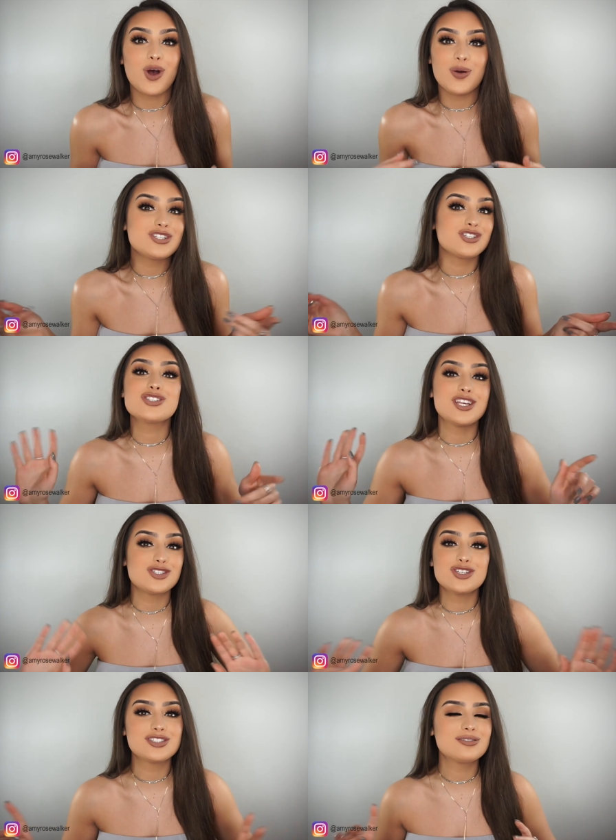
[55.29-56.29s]
so it's just,
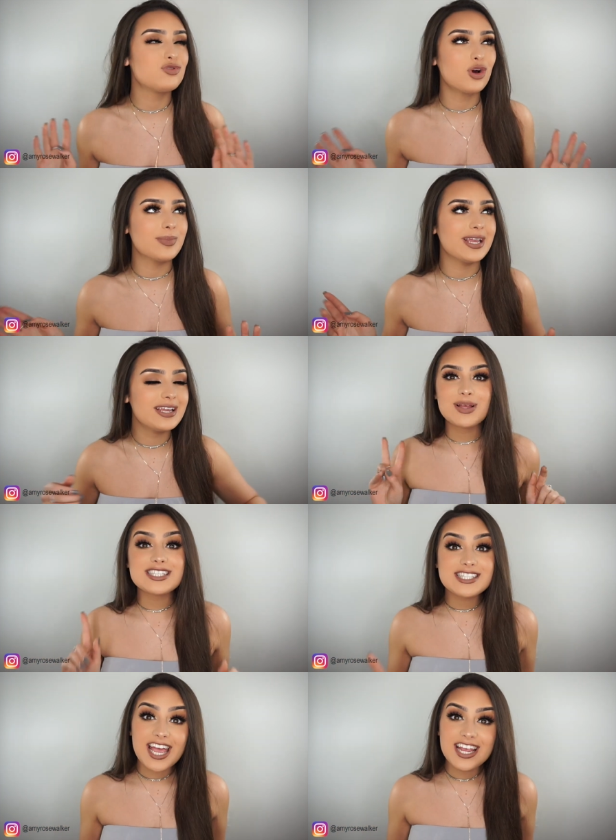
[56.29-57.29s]
it's just not me.
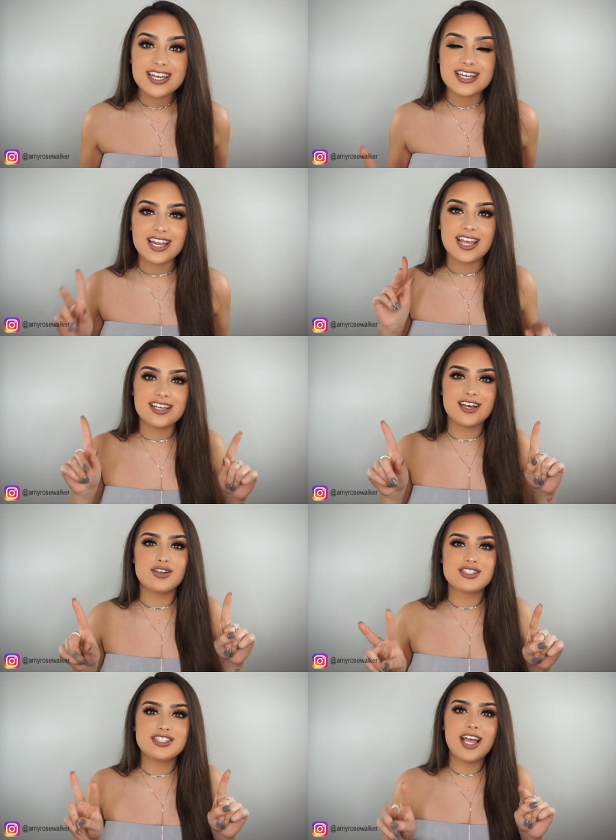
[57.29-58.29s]
And secondly,
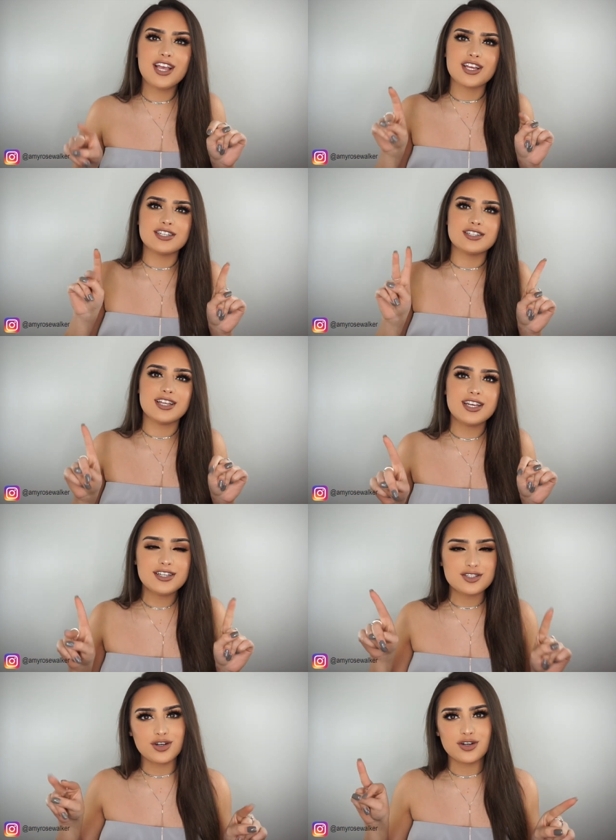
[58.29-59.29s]

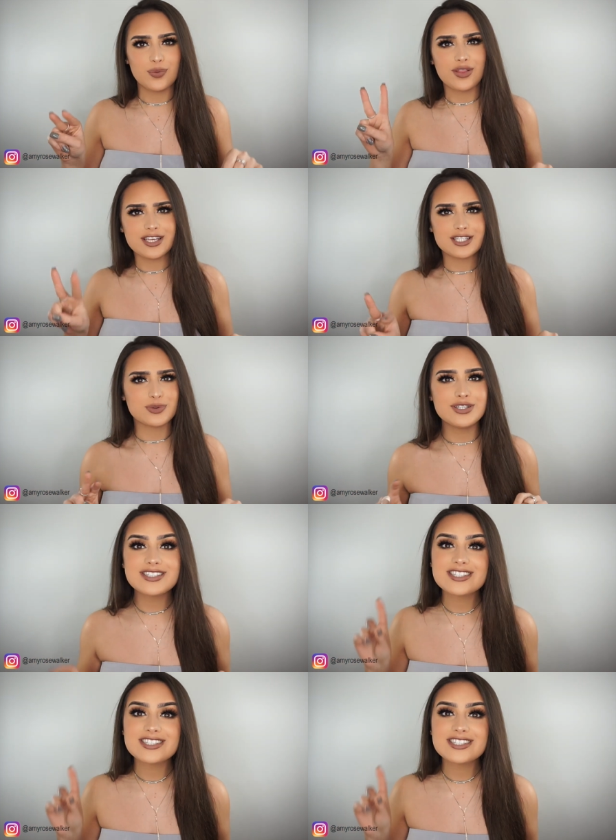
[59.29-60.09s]
secondly, don't know what this was.